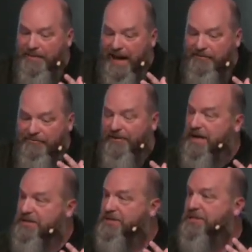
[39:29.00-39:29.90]
that
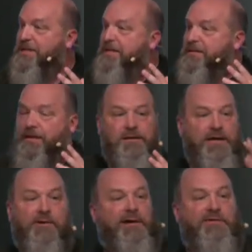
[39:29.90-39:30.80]
face,
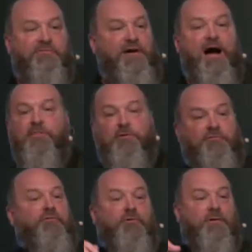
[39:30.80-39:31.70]
declaring, "Father,
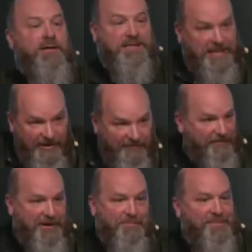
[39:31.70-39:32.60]
forgive
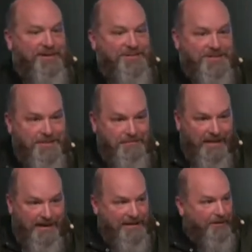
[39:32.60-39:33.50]
them, because
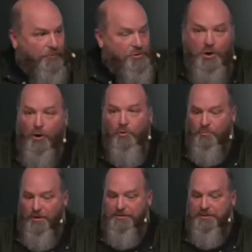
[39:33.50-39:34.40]
they don't know
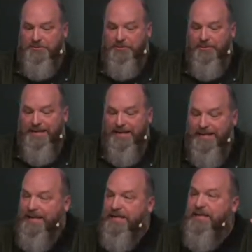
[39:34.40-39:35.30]
what they're doing," and
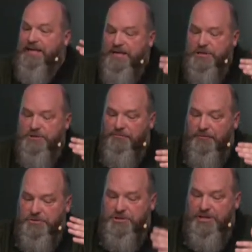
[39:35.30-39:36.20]
he is
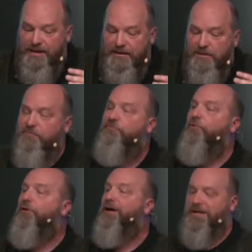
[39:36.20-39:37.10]
forsaken
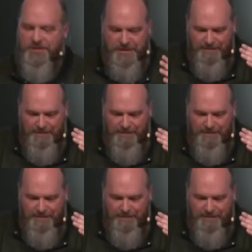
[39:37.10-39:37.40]
for us.